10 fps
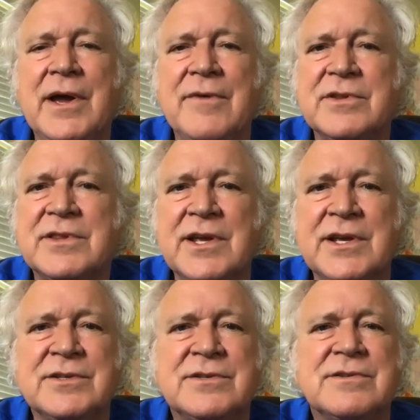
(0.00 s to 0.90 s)

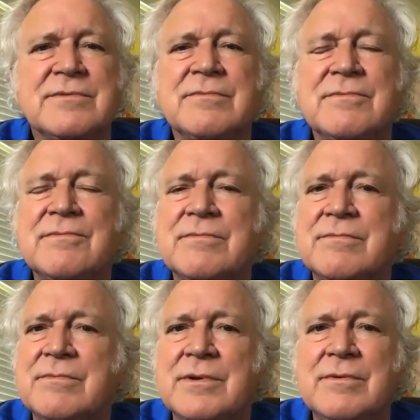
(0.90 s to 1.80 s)
Everything's
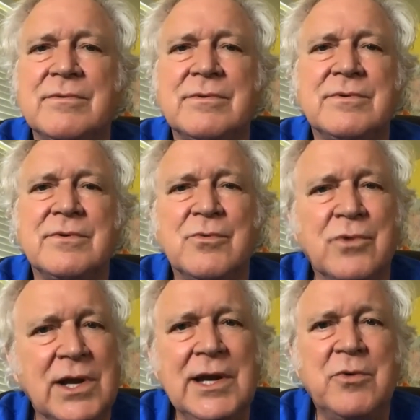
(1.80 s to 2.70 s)

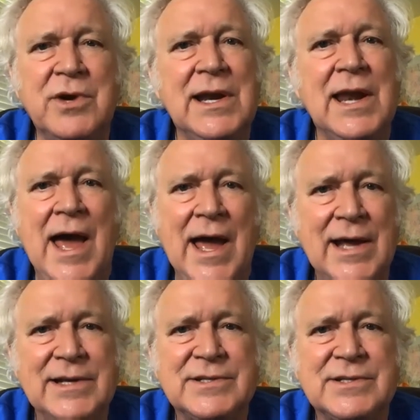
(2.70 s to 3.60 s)
really
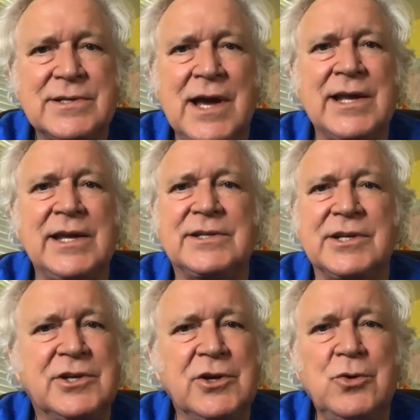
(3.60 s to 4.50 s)
relaxed. I get
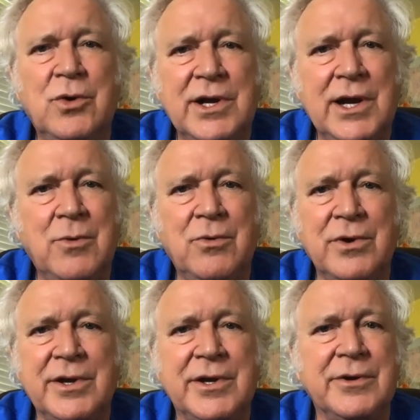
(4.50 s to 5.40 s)
to do what I
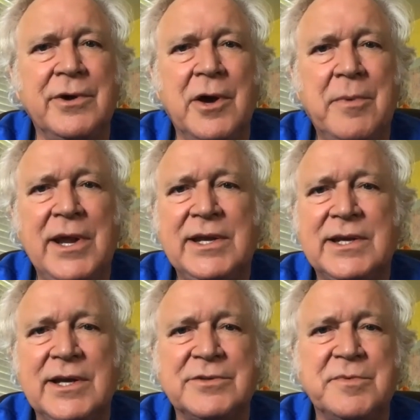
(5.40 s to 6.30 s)
want to do. Nobody
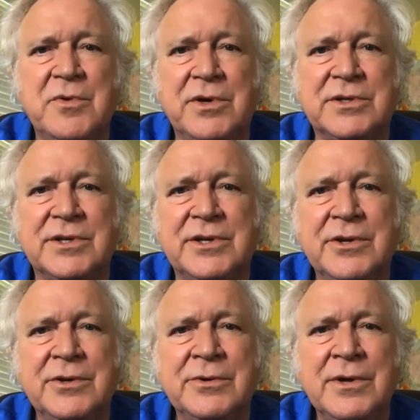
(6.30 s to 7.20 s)
tells me what to
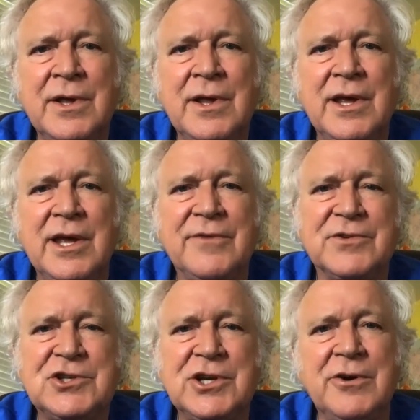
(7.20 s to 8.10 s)
do. If
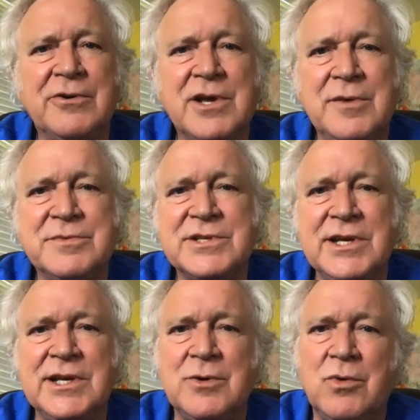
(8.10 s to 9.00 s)
a show comes
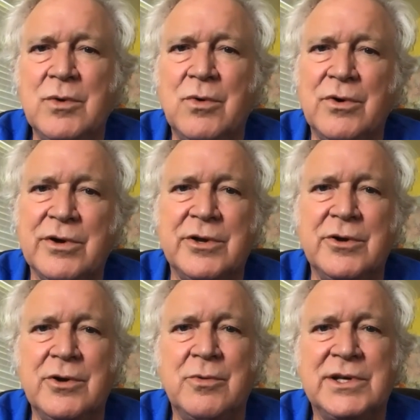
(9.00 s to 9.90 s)
in and we want to
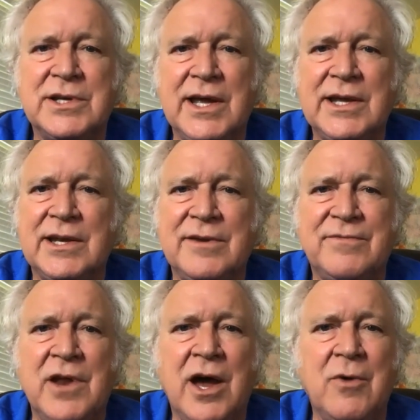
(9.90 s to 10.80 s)
do it, we take it.
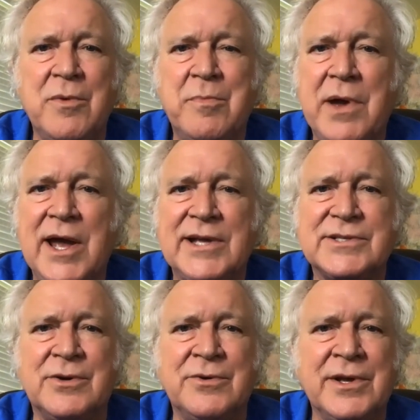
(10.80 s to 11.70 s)
If not, we
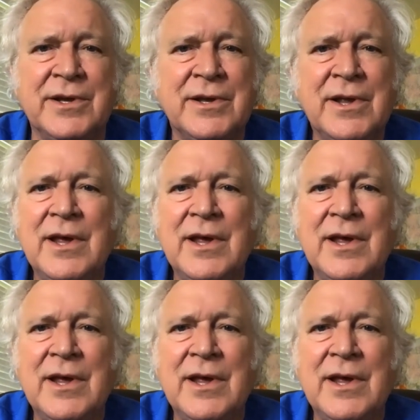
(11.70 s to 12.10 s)
pass on it.